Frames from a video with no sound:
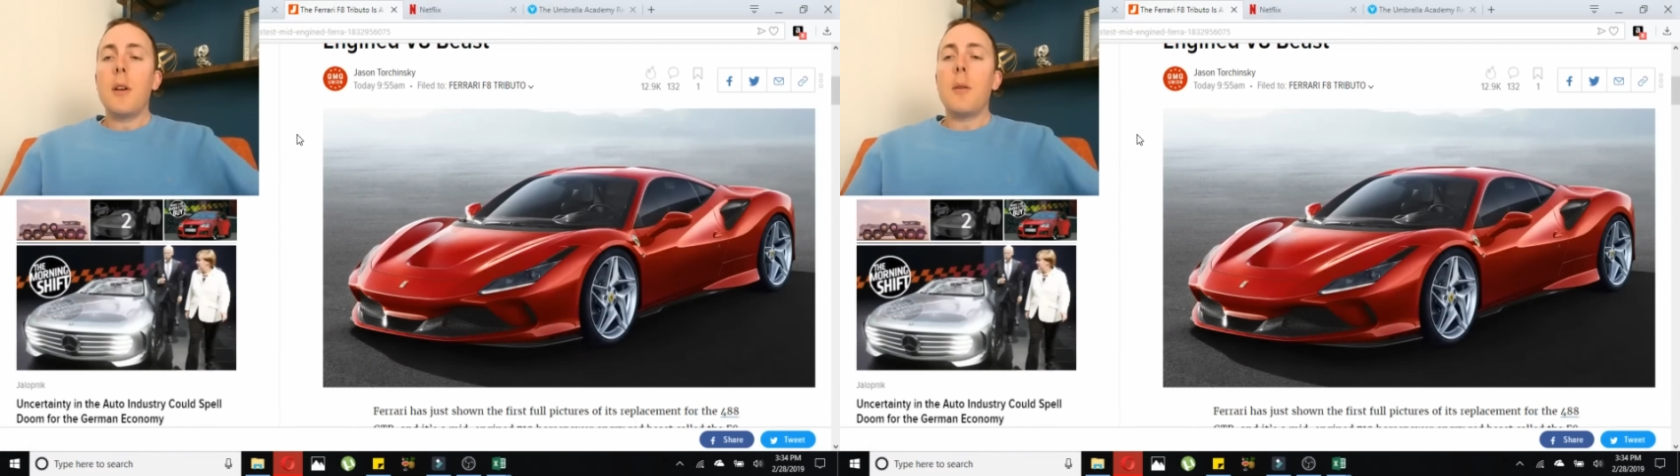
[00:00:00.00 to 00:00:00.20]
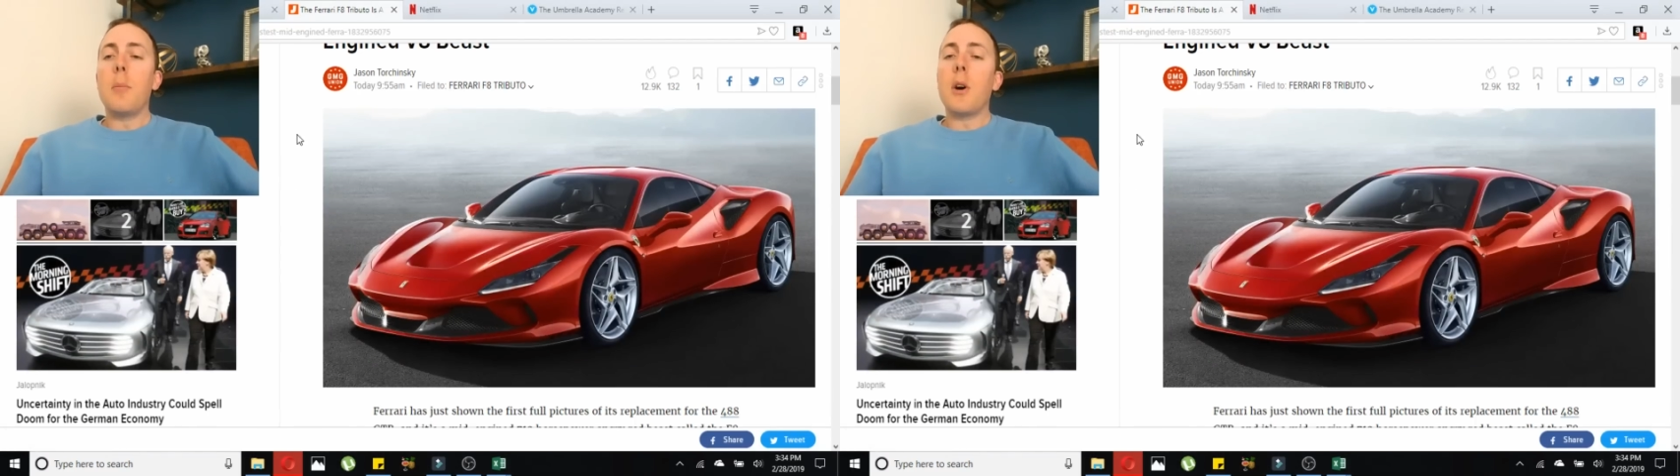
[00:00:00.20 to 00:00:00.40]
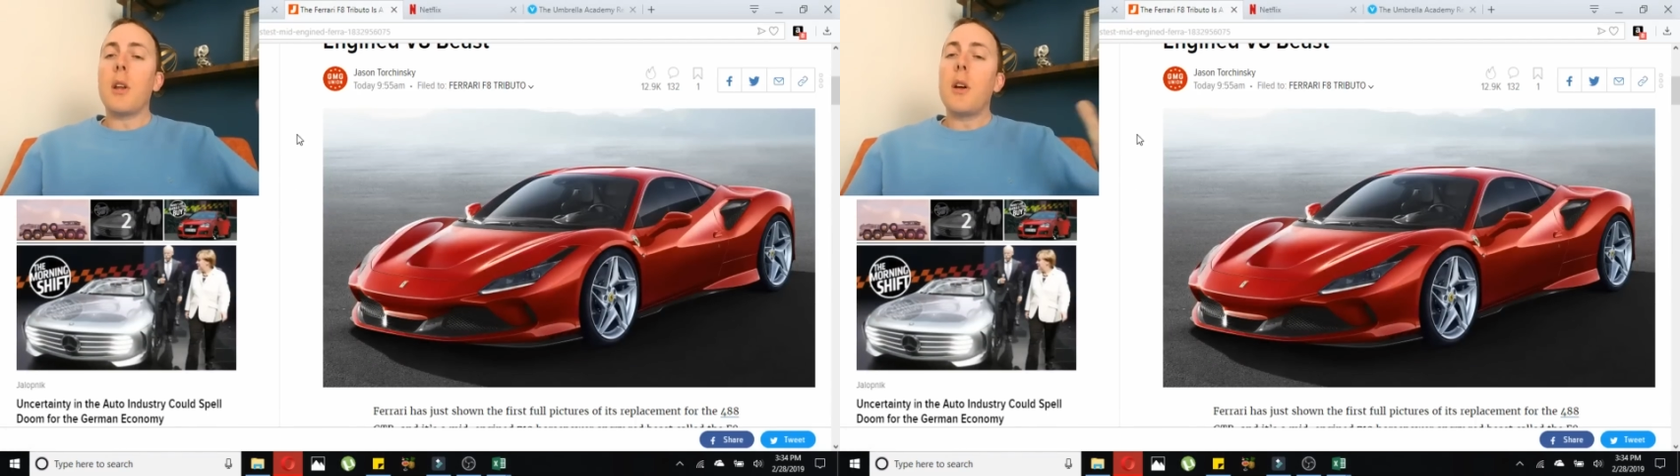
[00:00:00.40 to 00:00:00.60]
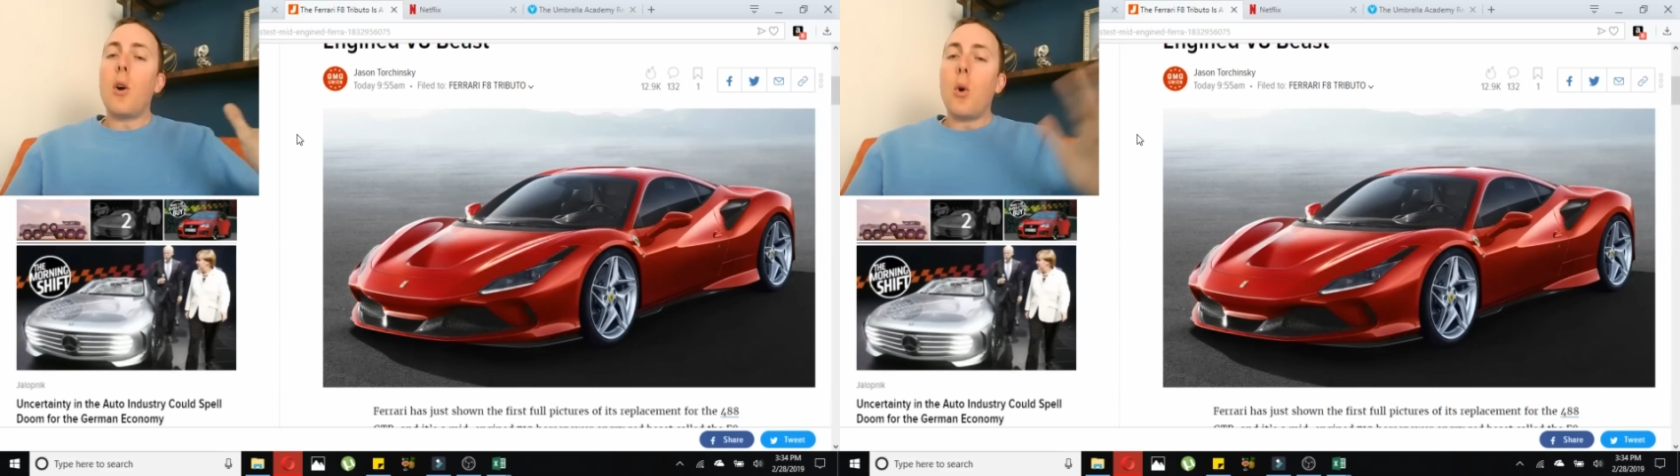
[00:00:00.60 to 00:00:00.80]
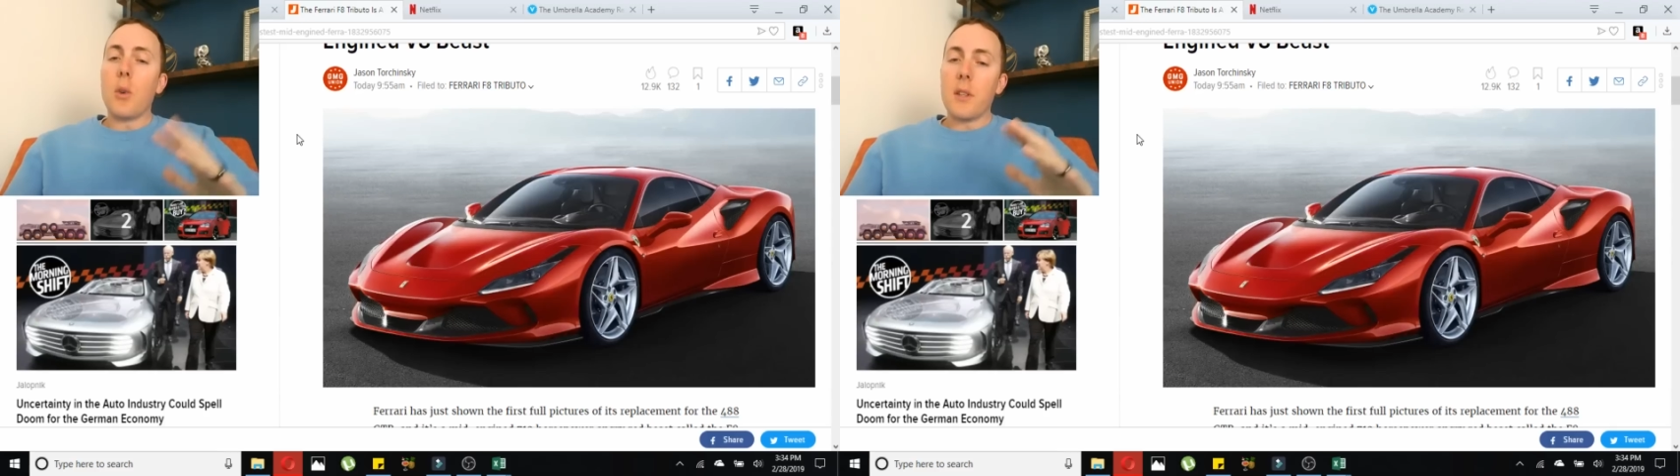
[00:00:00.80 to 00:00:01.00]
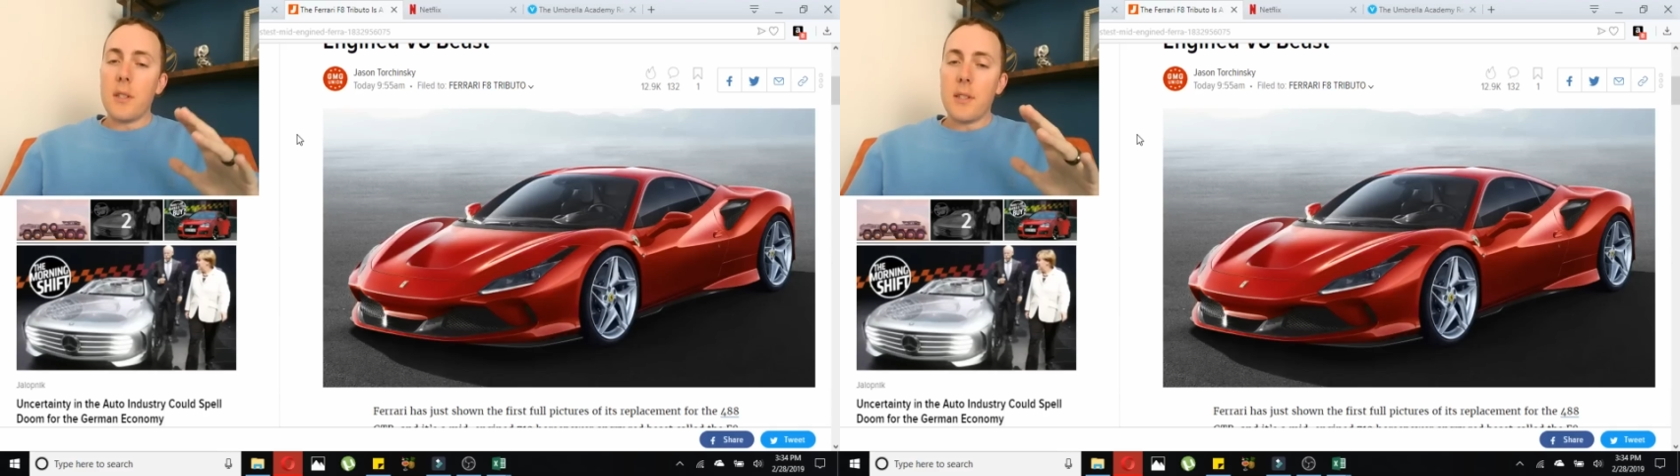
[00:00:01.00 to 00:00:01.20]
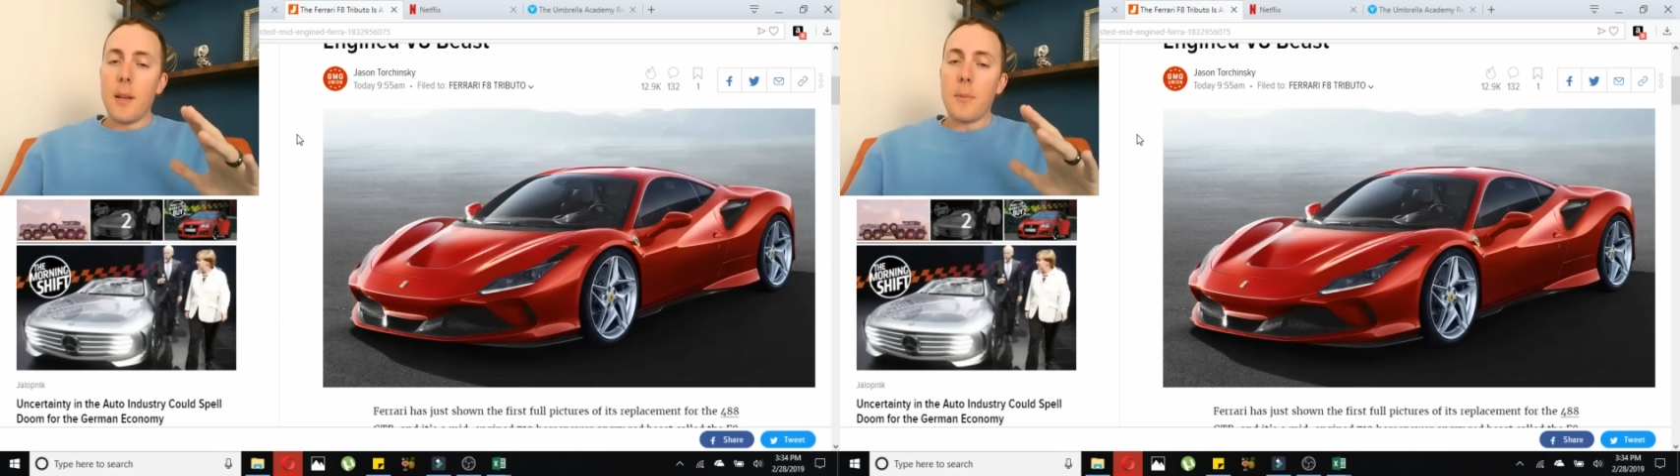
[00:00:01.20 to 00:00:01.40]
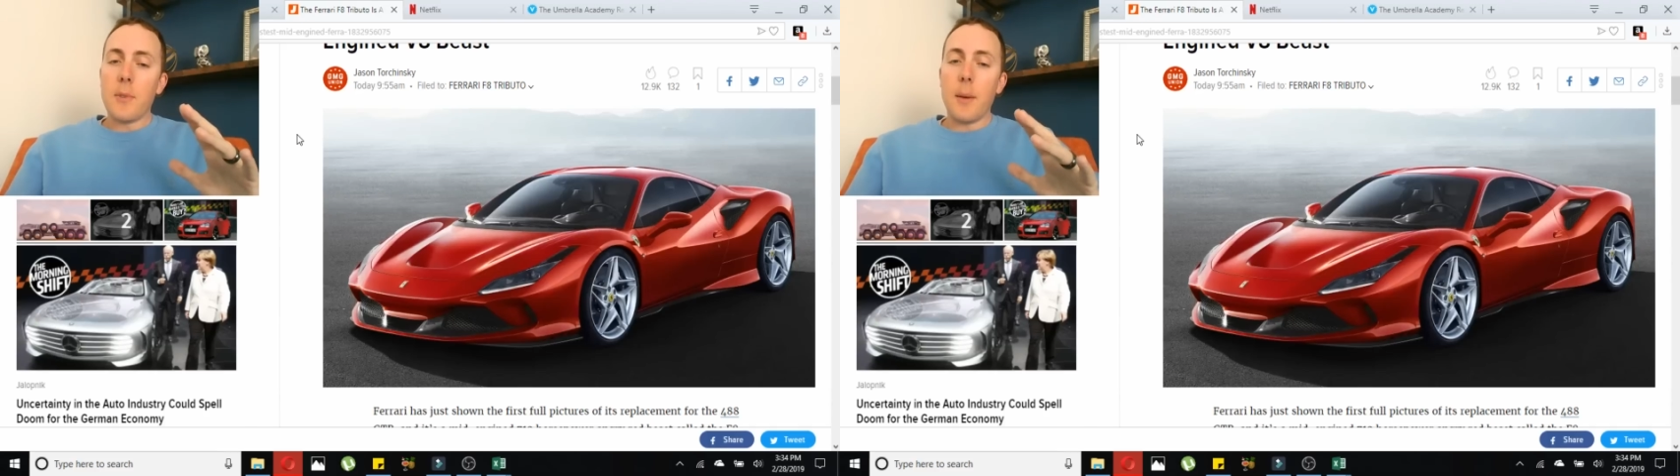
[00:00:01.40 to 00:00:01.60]
but old at the
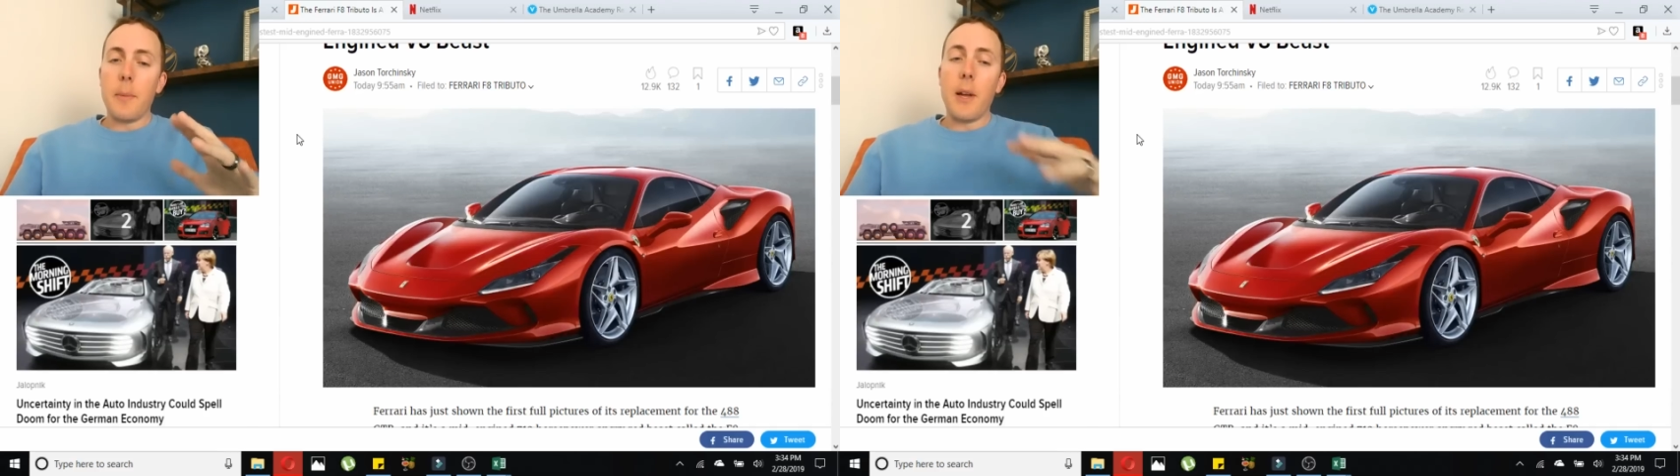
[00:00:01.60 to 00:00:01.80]
same time.